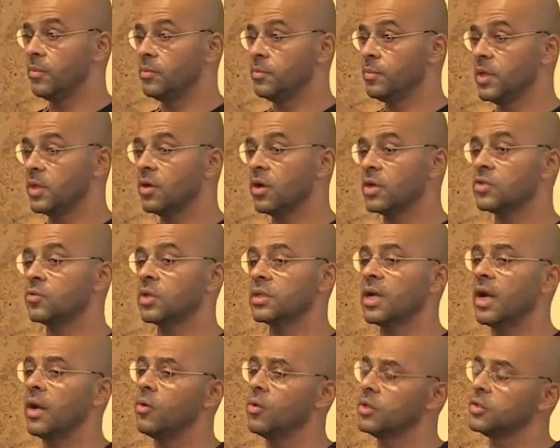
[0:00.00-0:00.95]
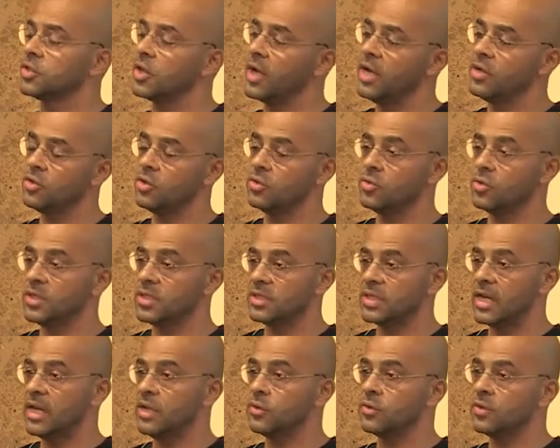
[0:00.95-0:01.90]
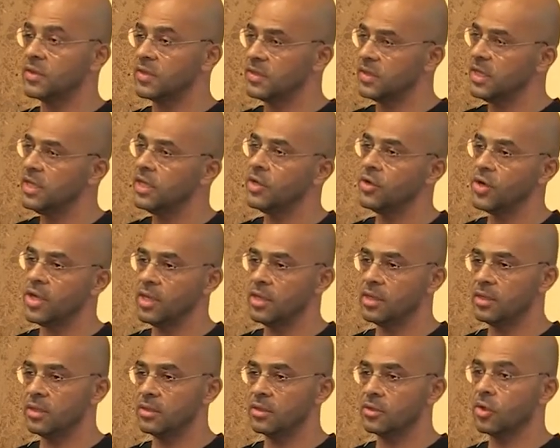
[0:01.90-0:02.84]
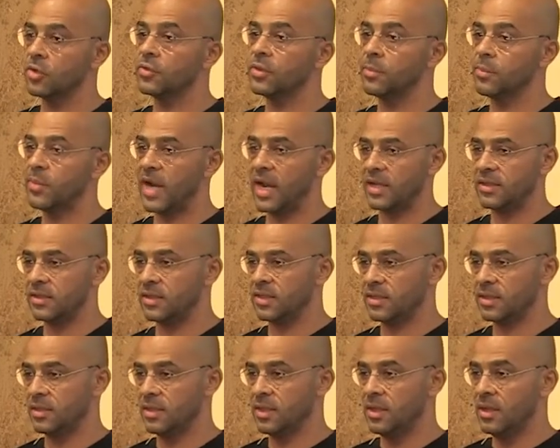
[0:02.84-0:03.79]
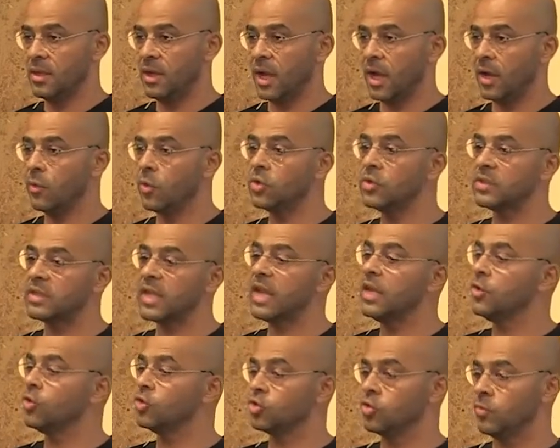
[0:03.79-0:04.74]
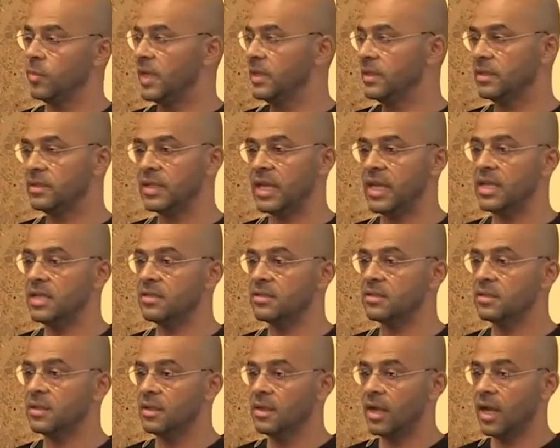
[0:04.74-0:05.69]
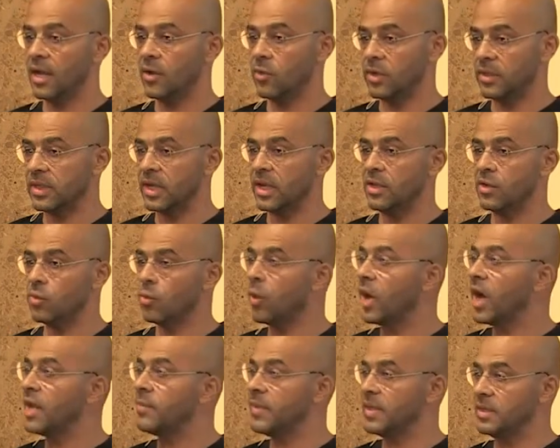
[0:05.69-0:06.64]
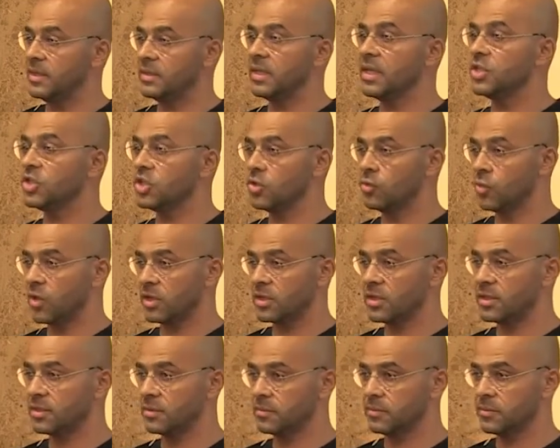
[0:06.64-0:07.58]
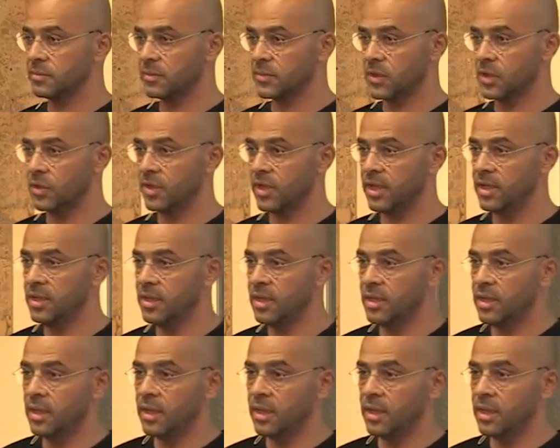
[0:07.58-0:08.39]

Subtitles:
Because what I will try to do is tell you the theory, not the practice. I won't tell you to meditate. I will tell you why meditation works, okay?